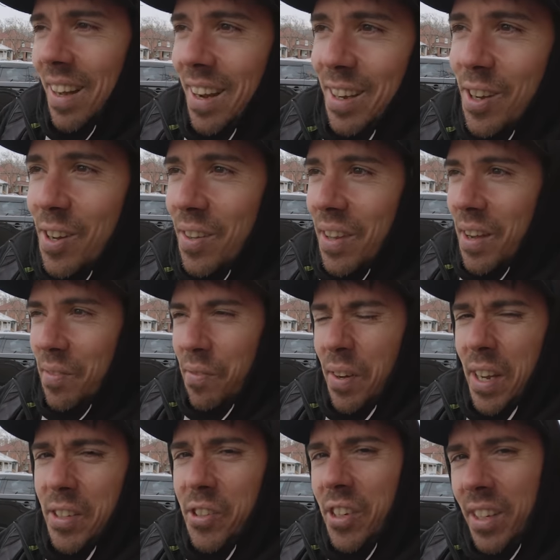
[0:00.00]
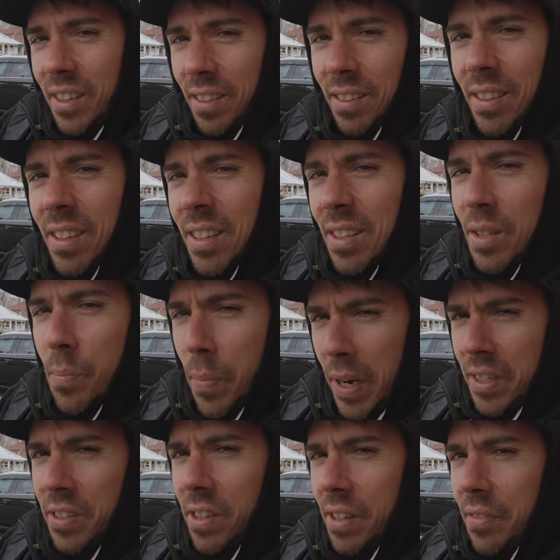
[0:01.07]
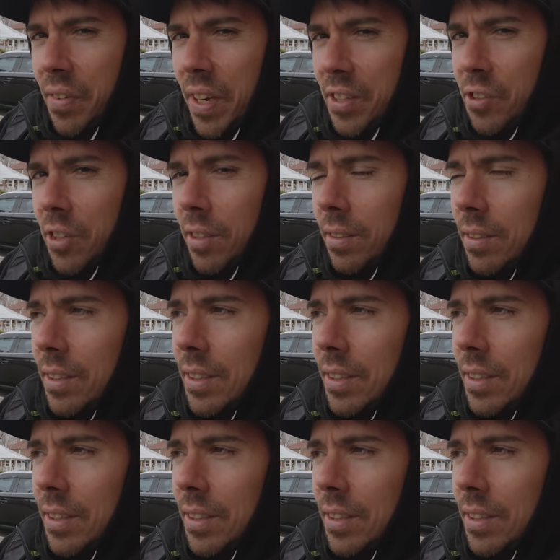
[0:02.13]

I call that fasting. It's basically fasting.